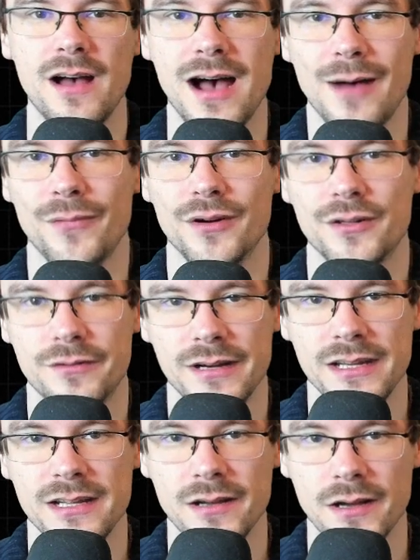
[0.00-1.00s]
armor
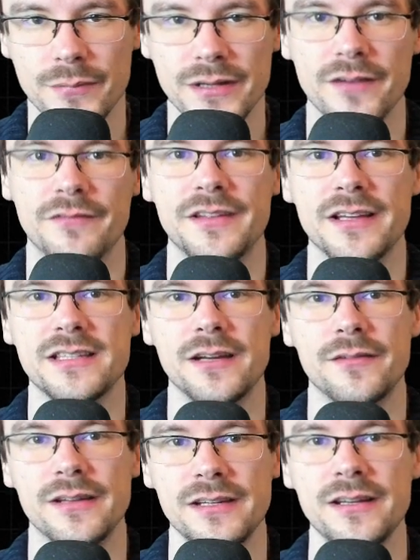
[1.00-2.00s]
shredding, a bit of
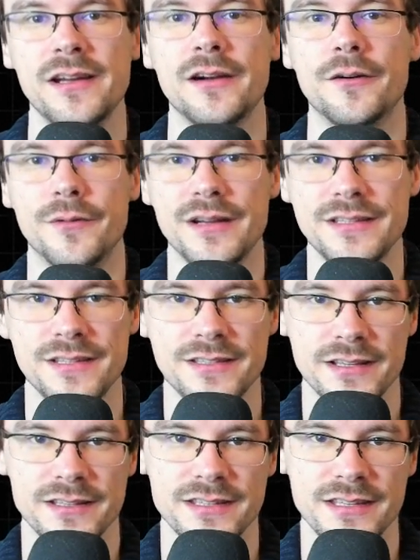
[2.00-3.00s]
dexterity,
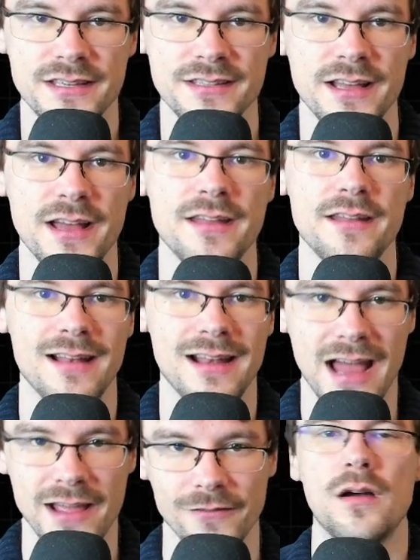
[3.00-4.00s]
resistances and
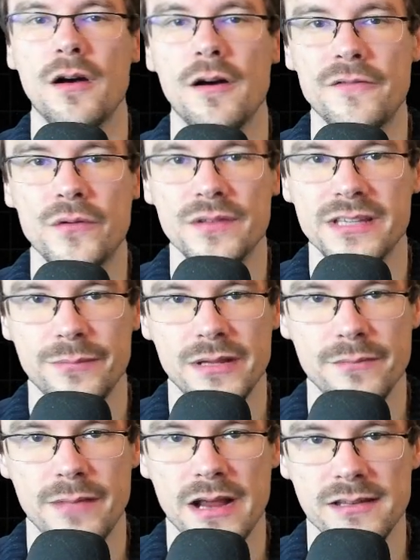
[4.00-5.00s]
life. Of course,
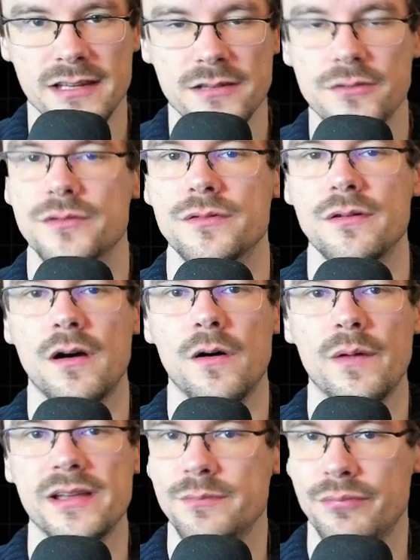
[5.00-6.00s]
keep in mind that you should
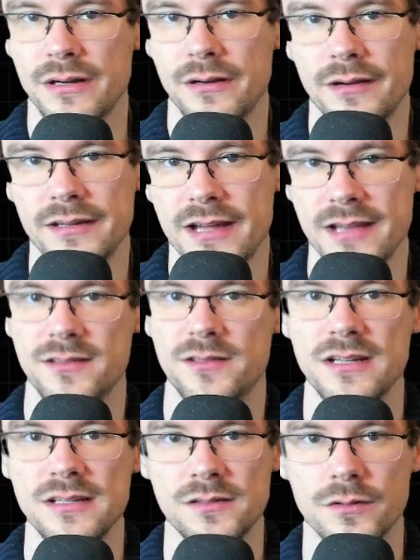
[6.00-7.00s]
always
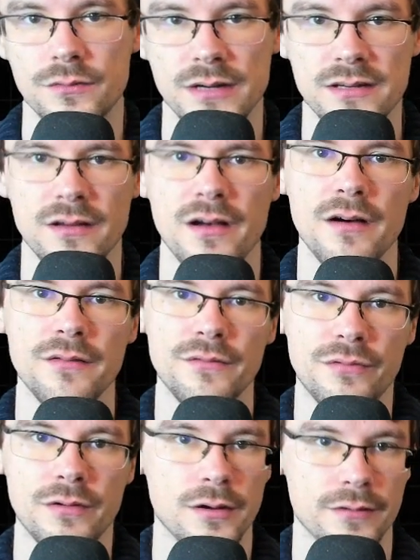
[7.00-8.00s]
prioritize chance to crit on
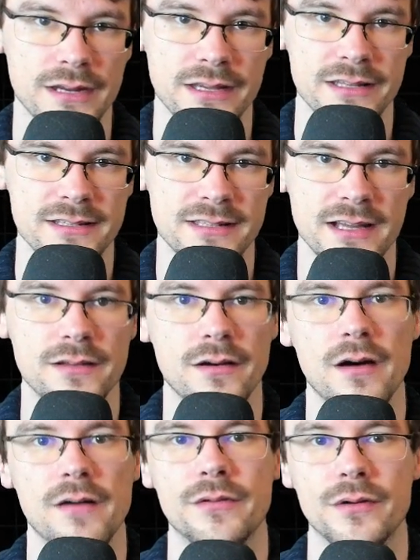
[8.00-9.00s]
flurry instead
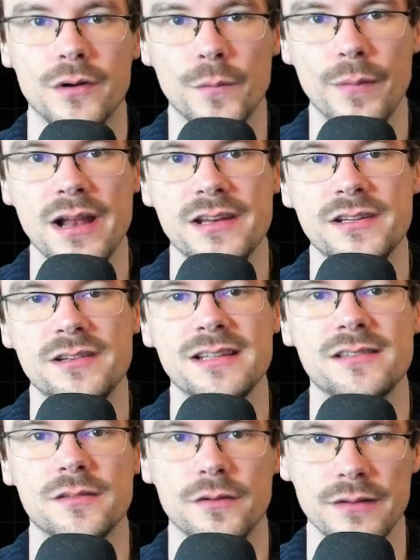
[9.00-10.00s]
of global
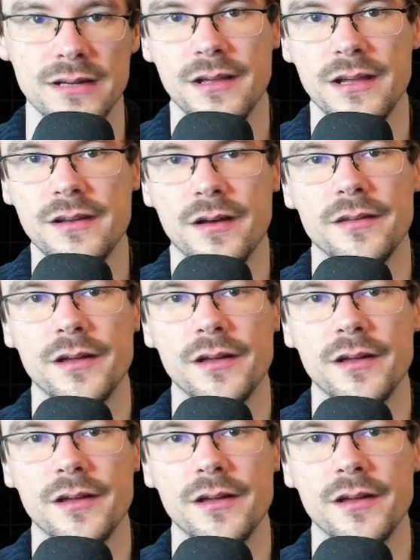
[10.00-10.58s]
chance to crit in order